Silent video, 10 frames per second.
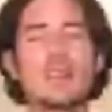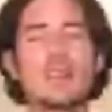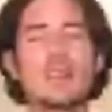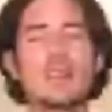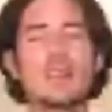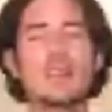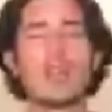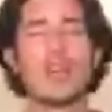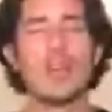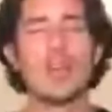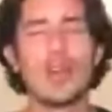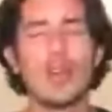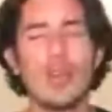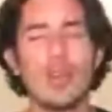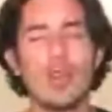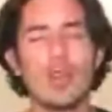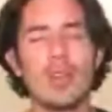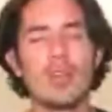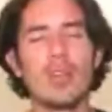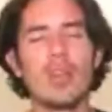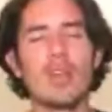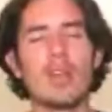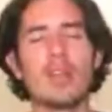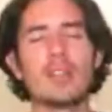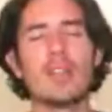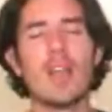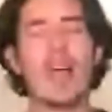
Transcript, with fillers: until I perceive myself